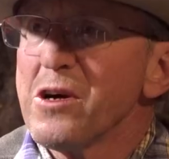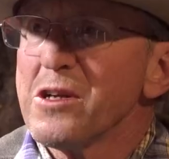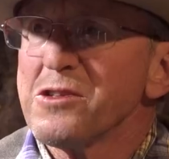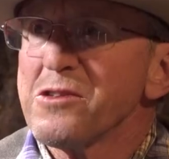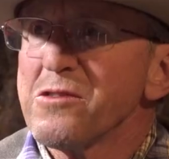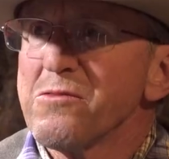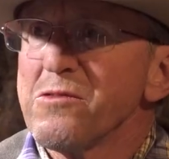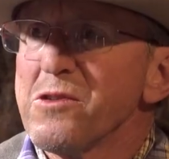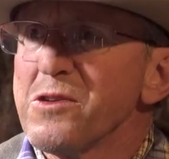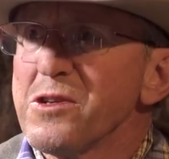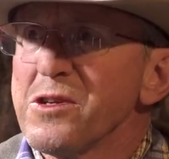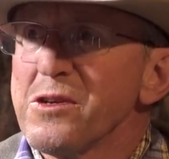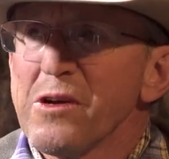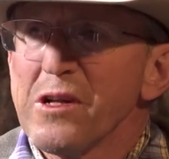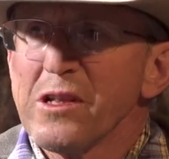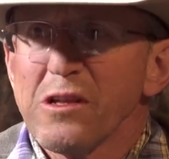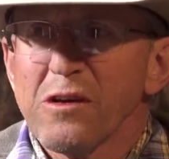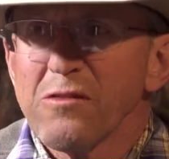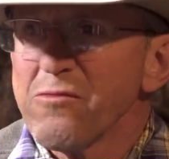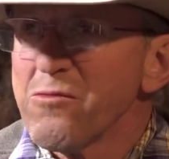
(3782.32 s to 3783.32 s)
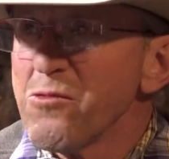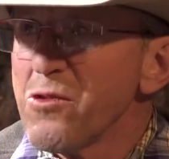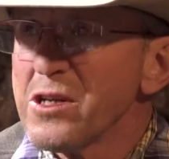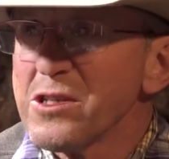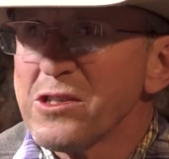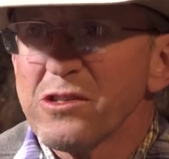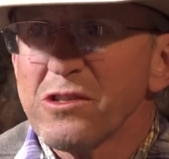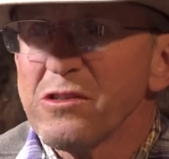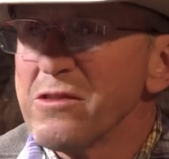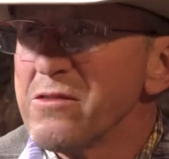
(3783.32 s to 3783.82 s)
watching rodeo. I love
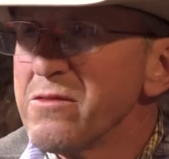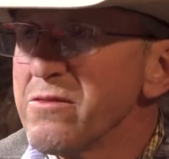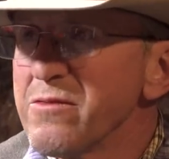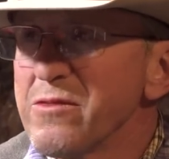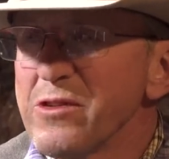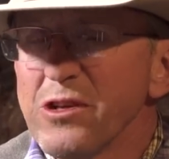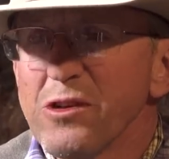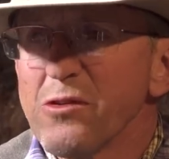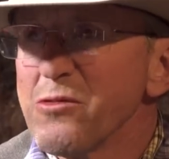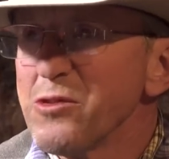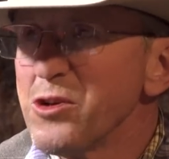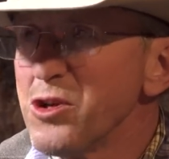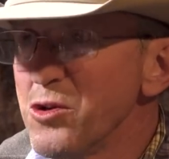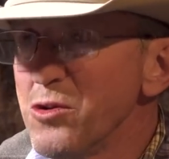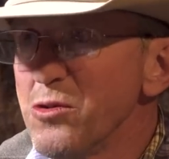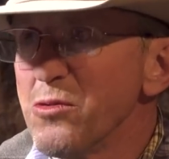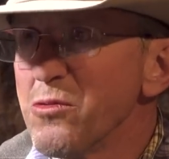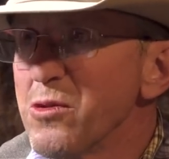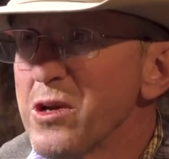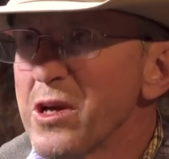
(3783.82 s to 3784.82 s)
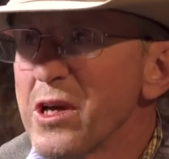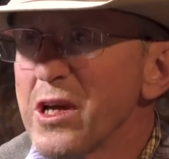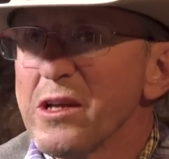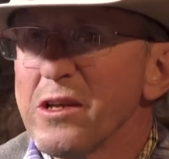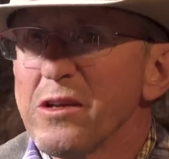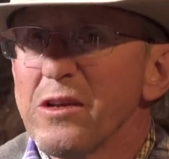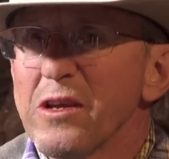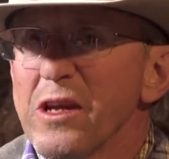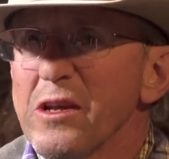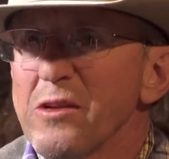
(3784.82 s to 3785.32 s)
watching, you
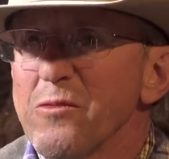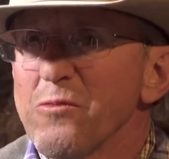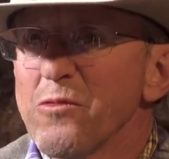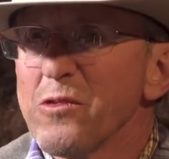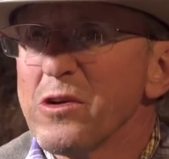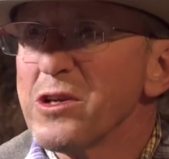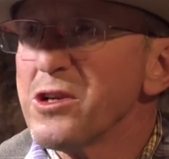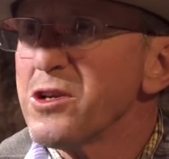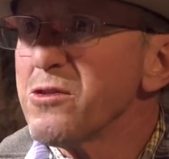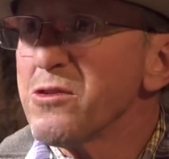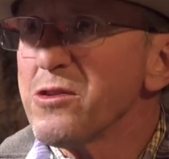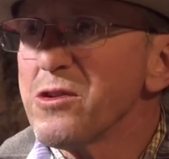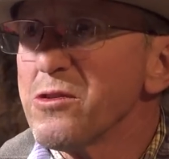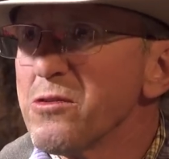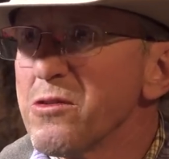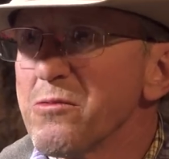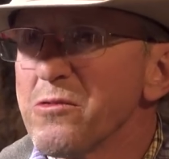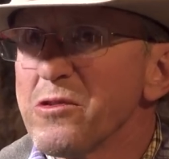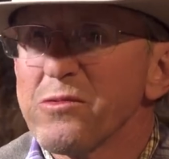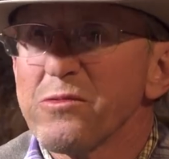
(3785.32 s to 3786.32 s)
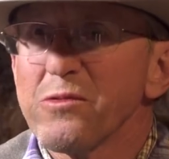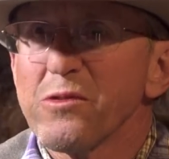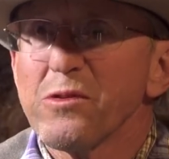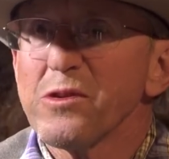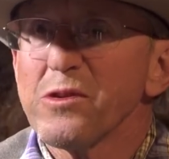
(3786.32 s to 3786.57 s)
and what you're doing with